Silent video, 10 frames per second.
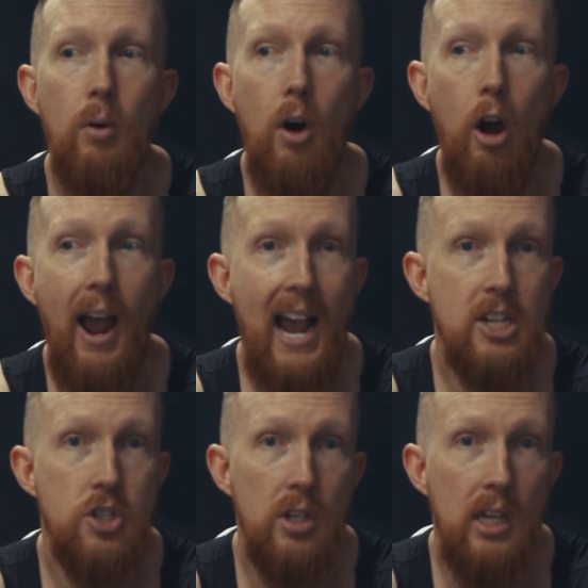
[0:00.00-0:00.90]
are
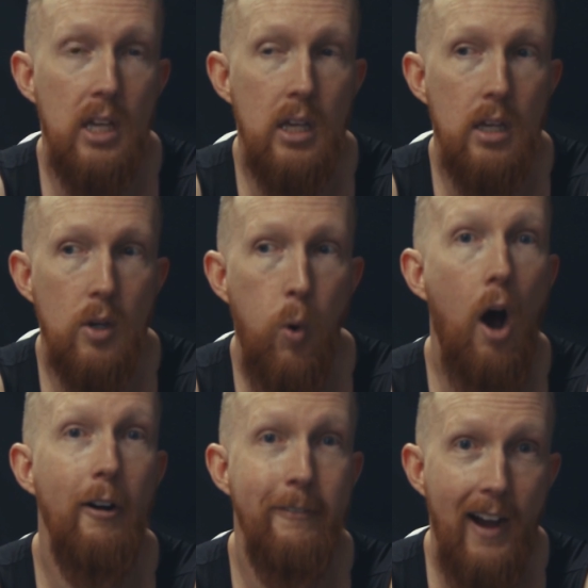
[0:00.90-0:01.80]
actually
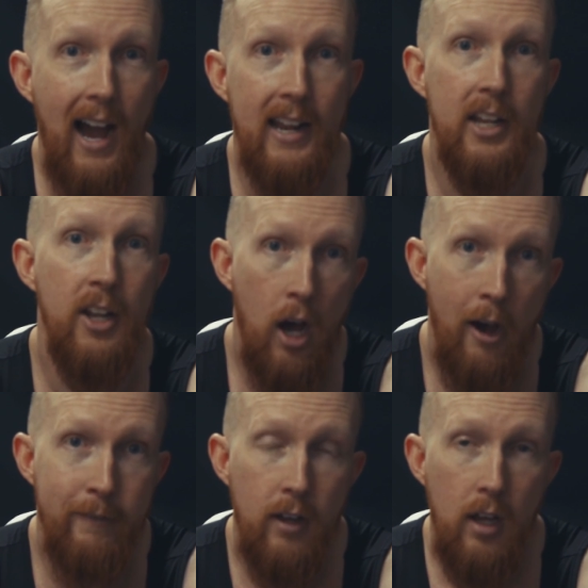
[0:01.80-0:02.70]
qualified
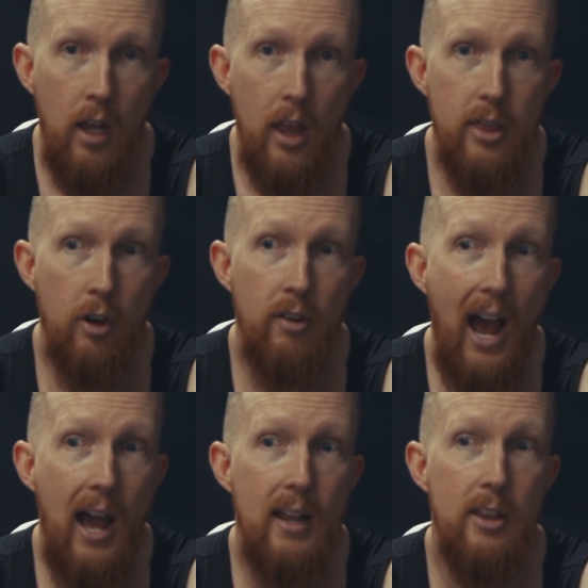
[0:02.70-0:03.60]
enough. They're
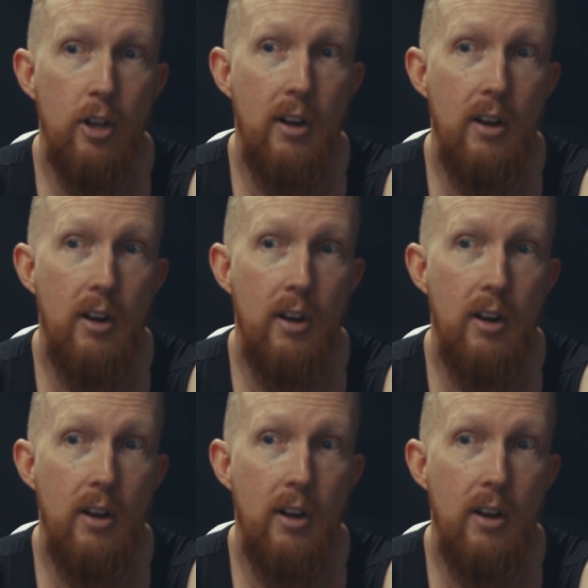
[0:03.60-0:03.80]
not